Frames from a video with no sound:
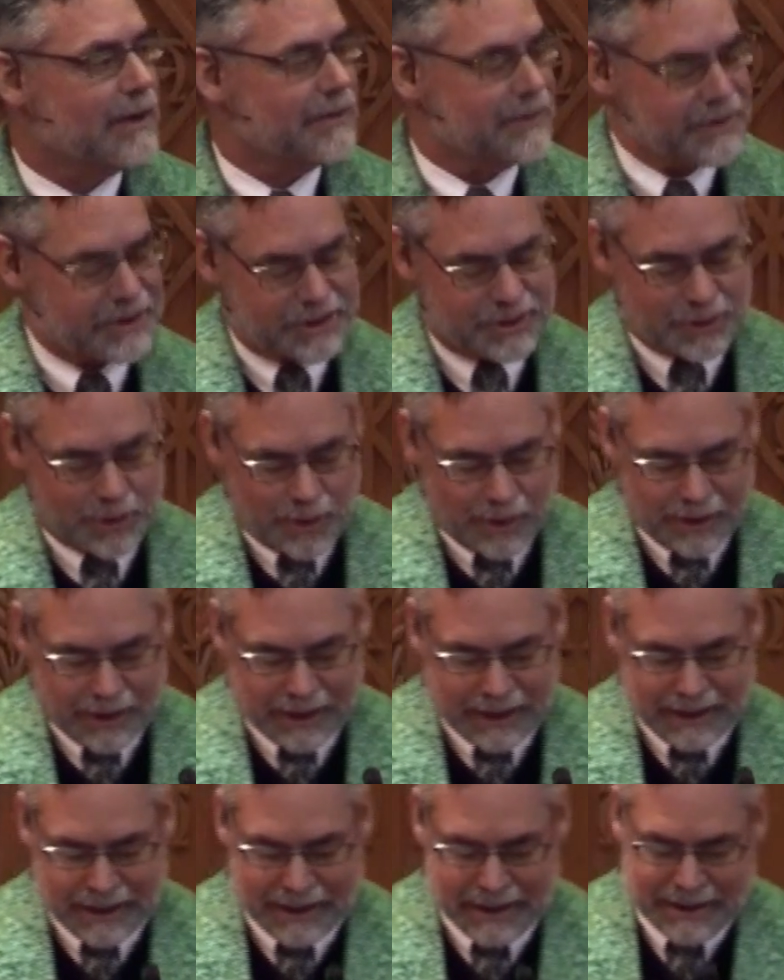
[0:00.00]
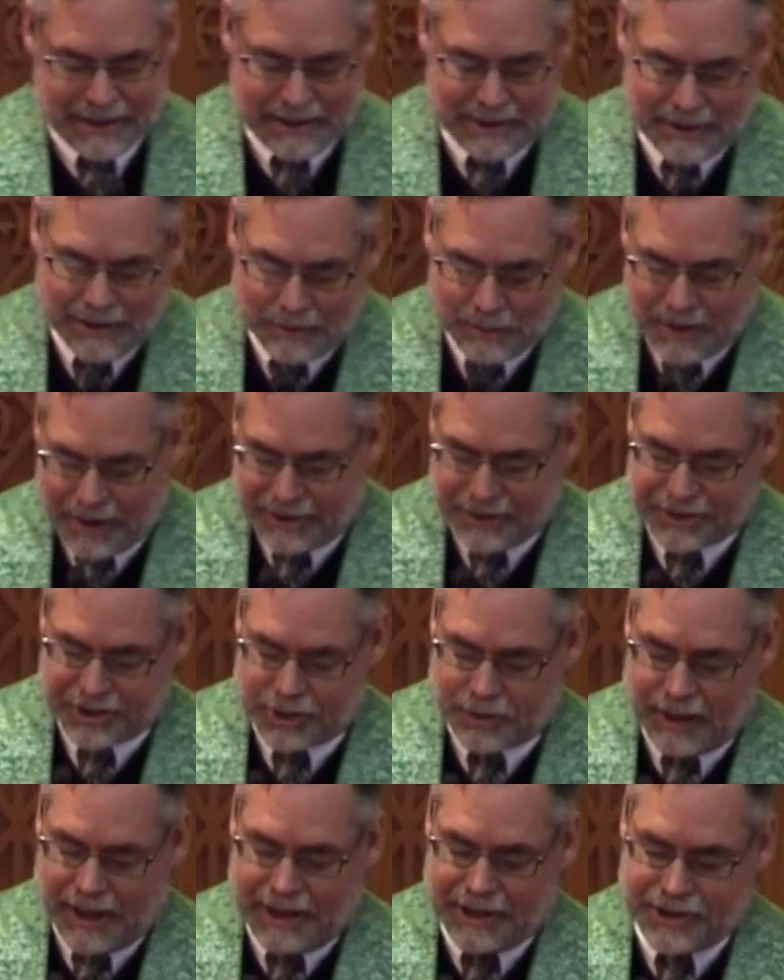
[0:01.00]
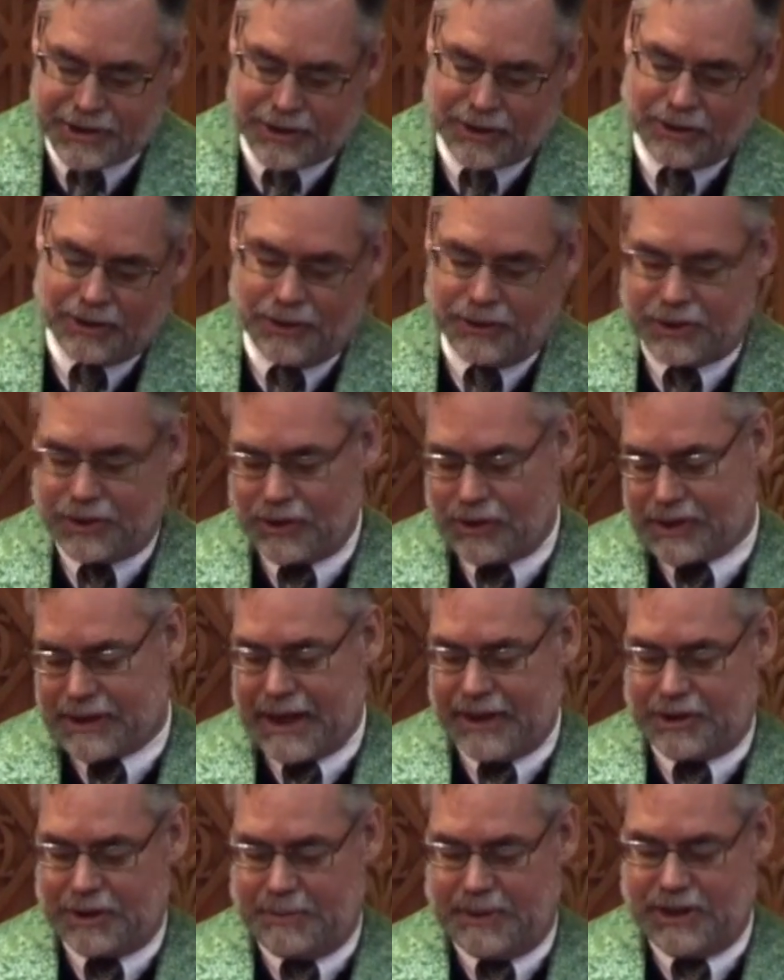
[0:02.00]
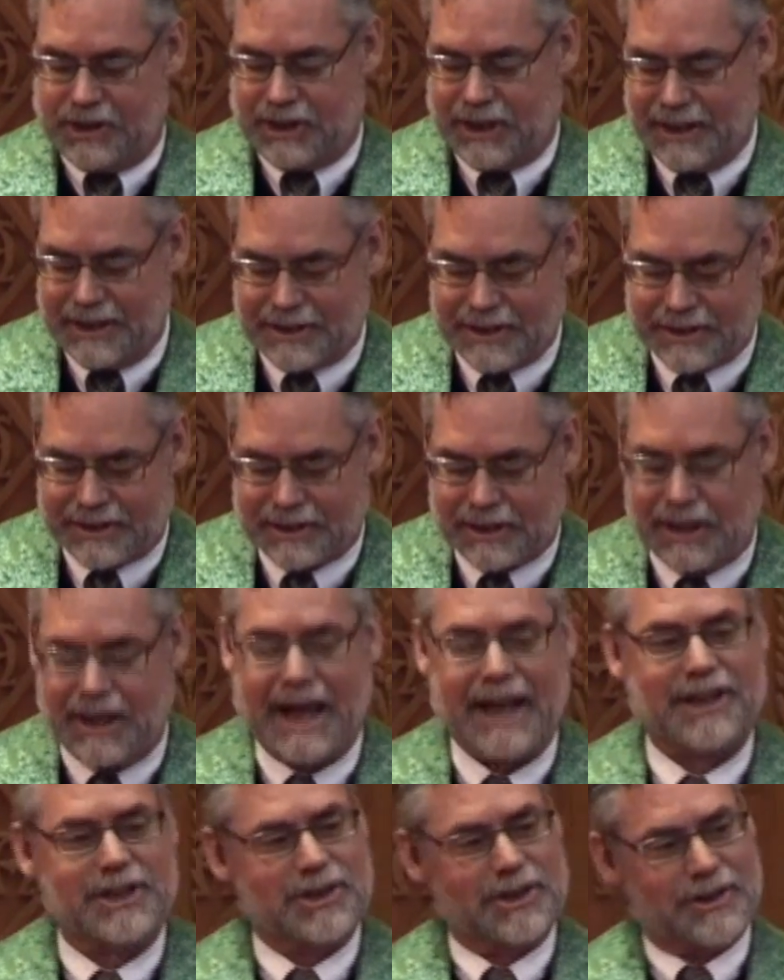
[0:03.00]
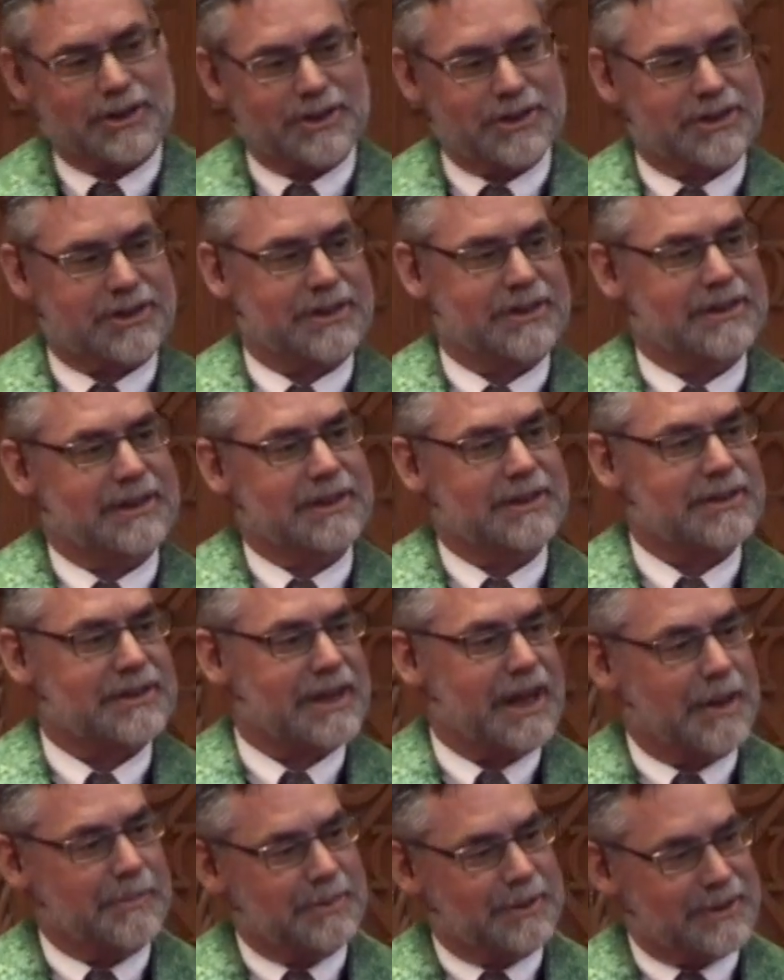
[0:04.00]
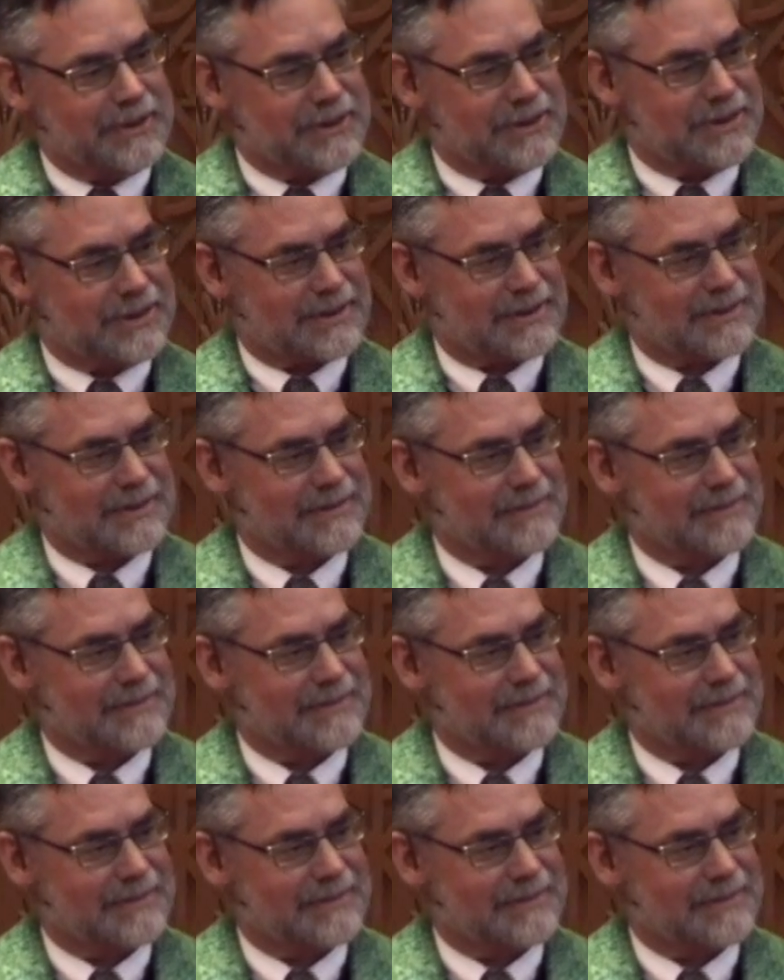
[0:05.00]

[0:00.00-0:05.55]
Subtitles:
of the story where the stranger, who turns out to be Jesus, lectures the disciples